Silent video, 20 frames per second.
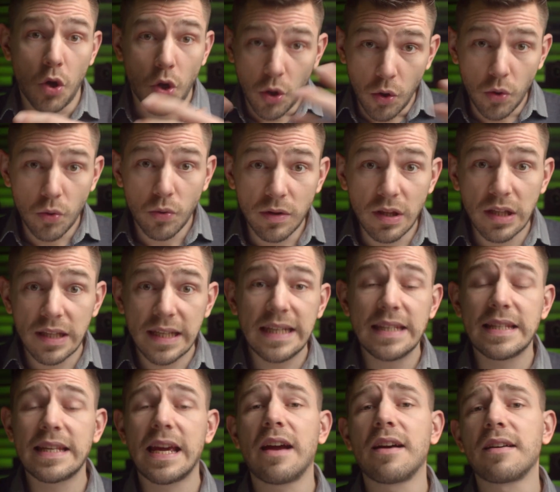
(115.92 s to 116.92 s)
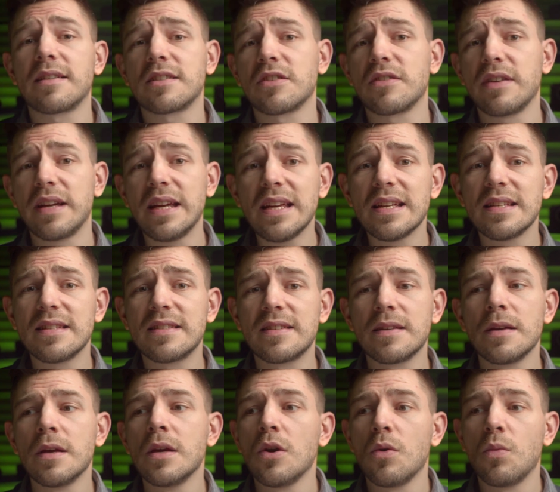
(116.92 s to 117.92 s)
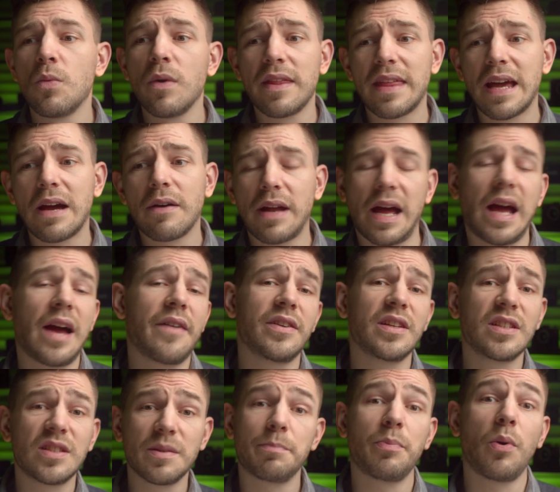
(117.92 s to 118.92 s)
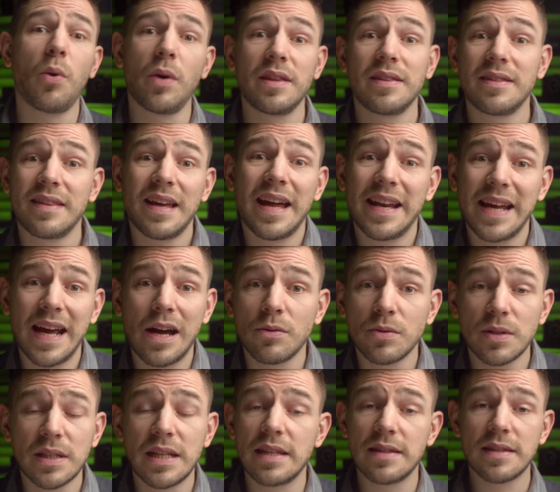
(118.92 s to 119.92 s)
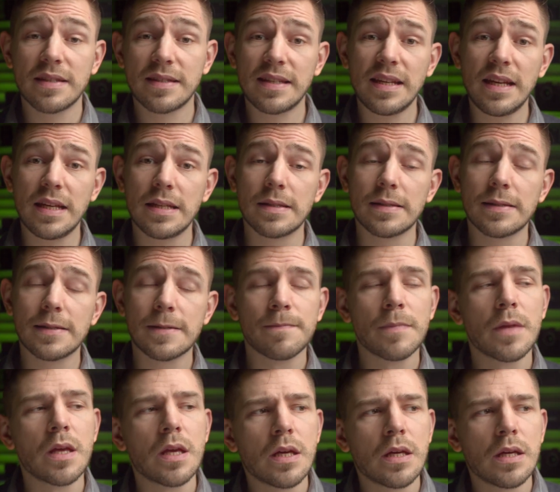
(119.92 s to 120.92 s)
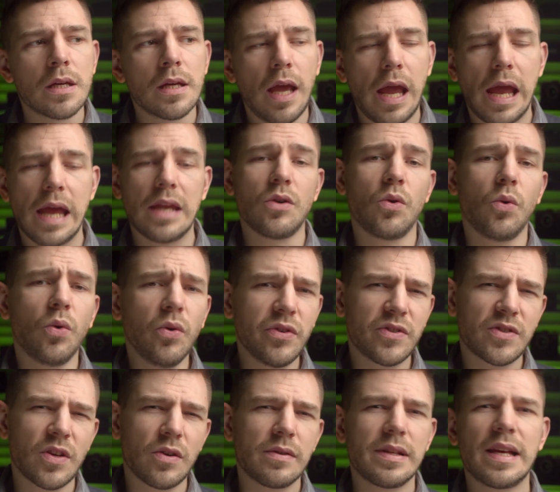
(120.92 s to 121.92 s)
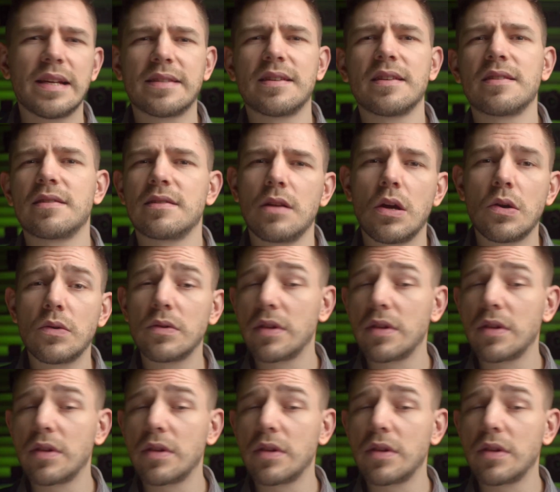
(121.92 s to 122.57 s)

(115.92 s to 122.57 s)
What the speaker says: who the lead character is without having to point that out in the scenes. It also lets us know